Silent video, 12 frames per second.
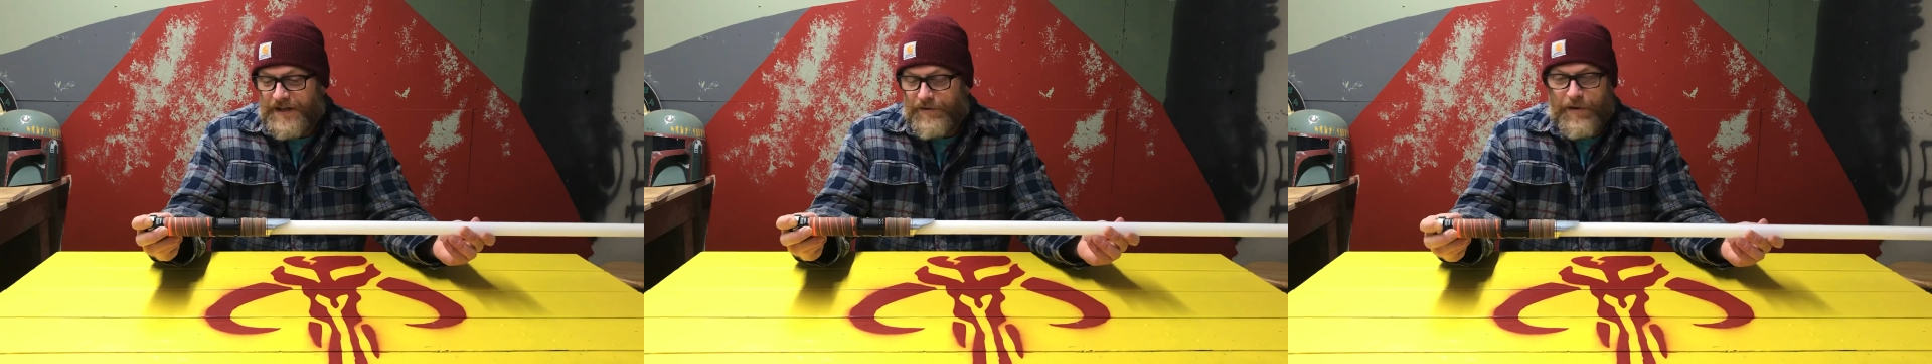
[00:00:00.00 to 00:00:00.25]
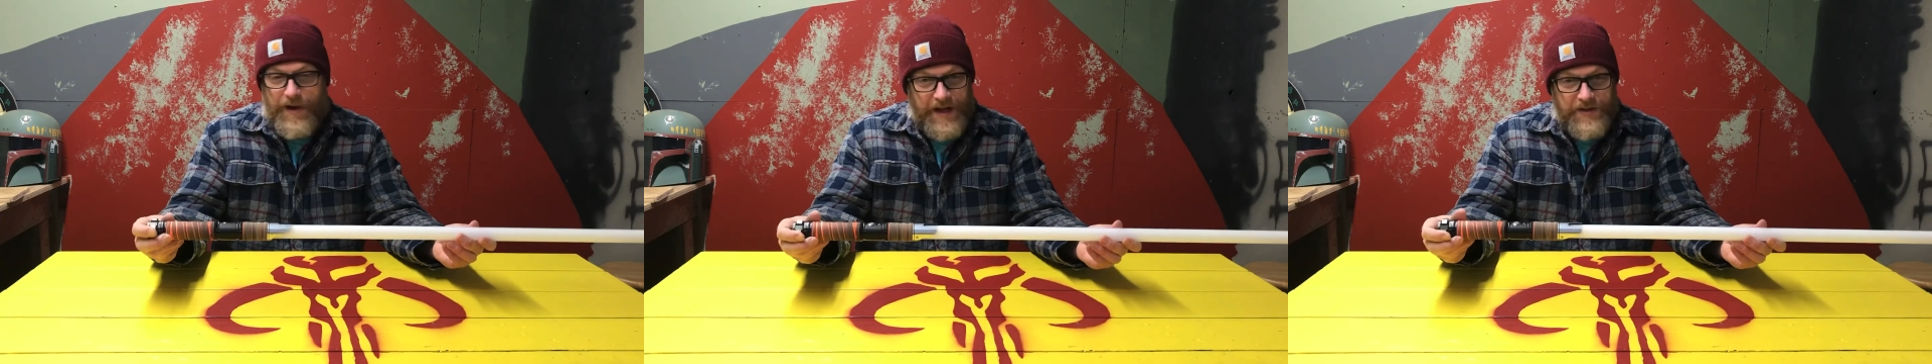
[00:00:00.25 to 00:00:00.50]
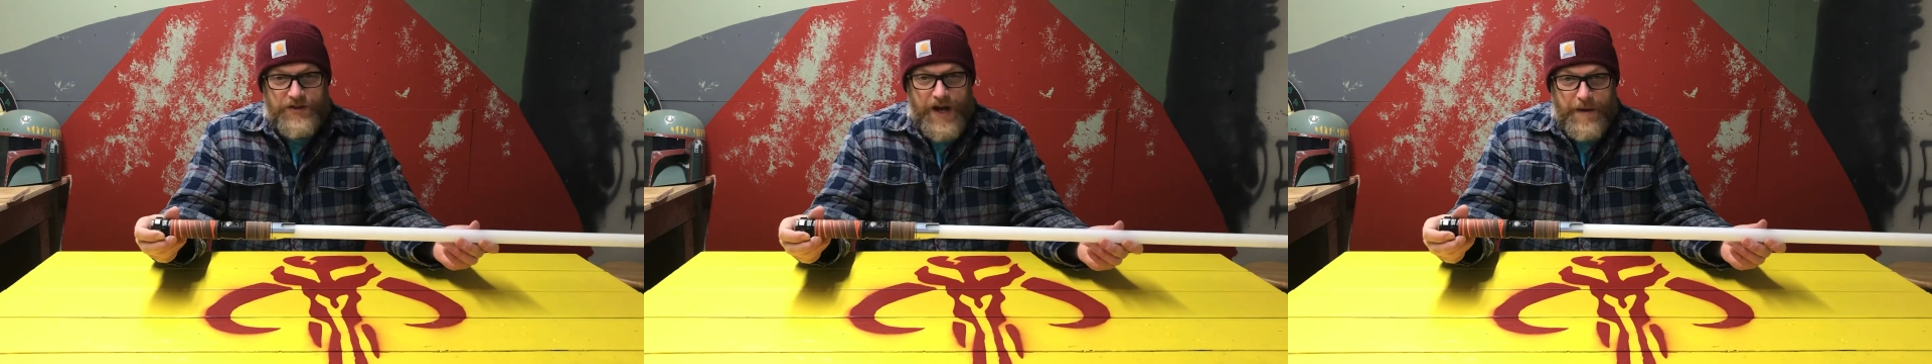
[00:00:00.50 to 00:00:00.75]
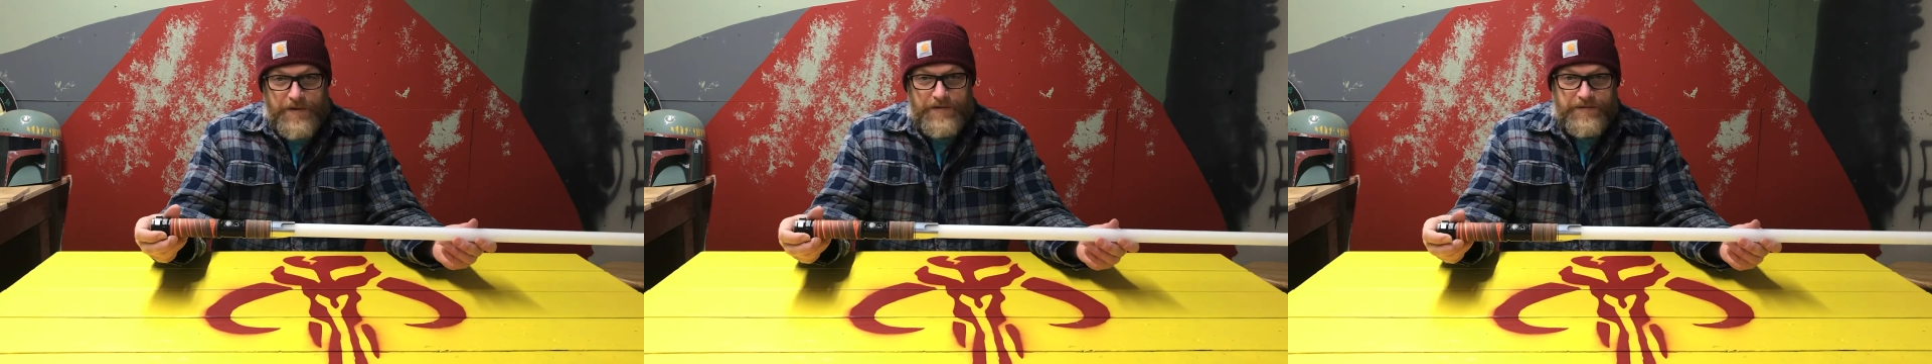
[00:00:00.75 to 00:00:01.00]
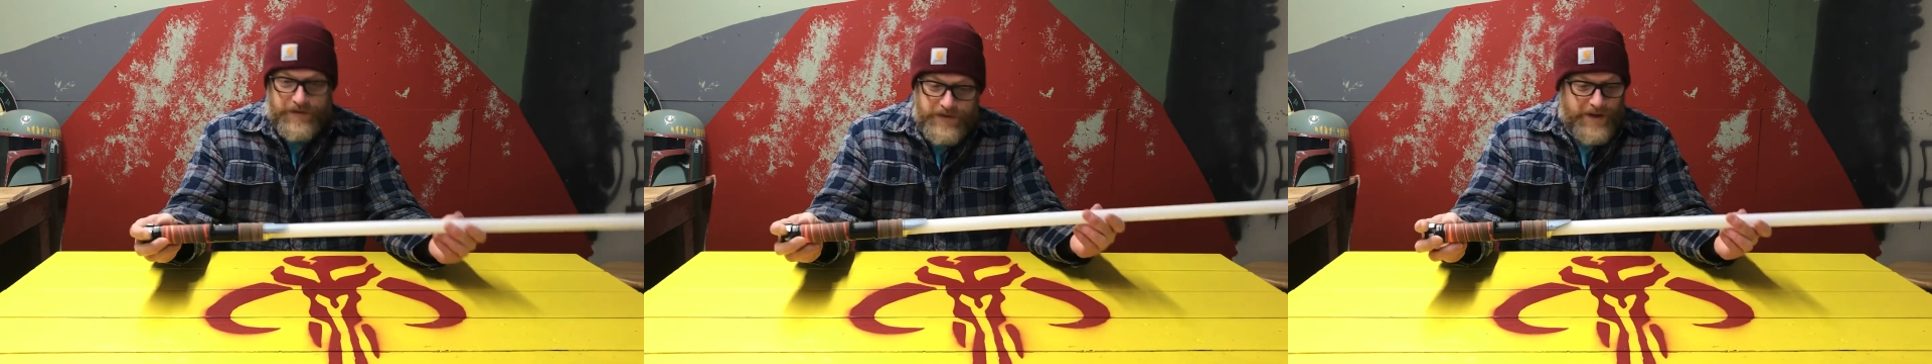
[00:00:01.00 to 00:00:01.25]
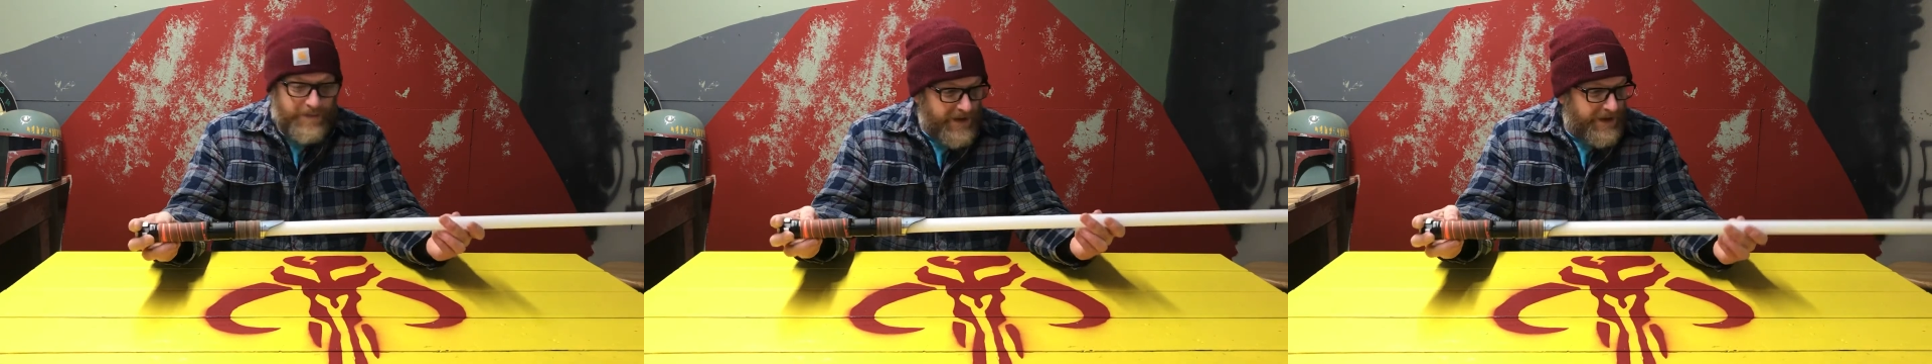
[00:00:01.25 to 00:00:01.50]
while I shopped for
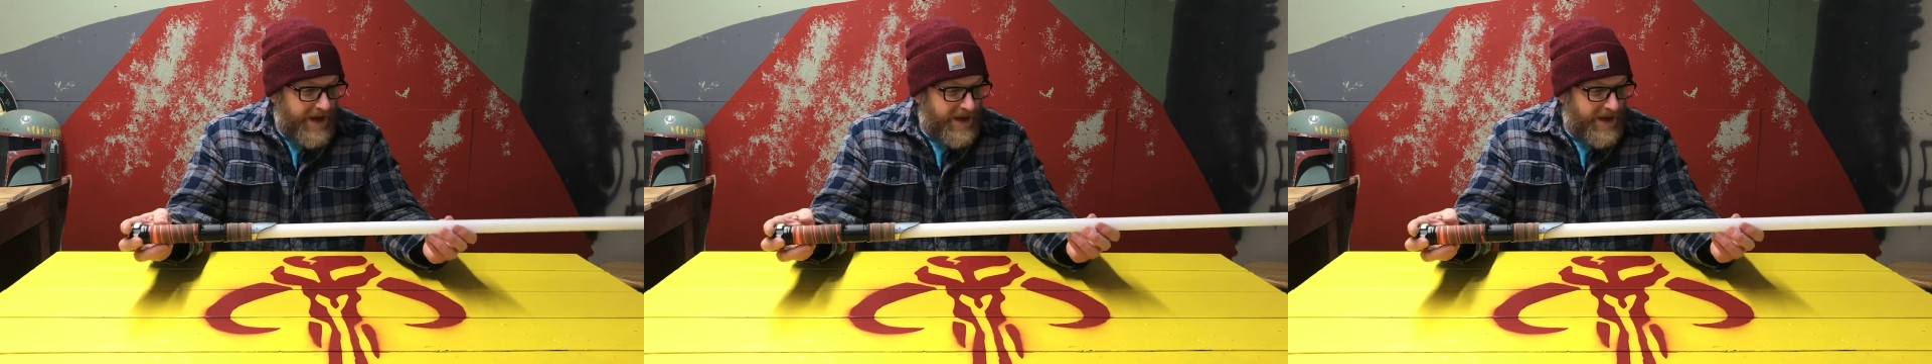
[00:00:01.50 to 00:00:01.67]
something